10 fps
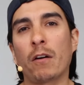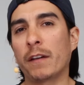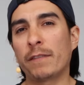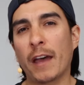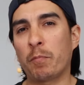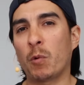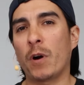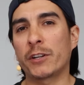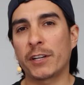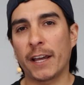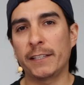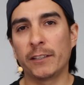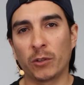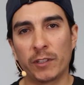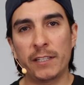I'll give the Apple Watch a nice
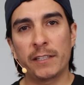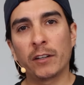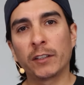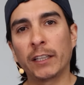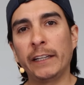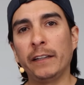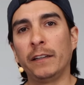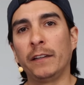little detail clean,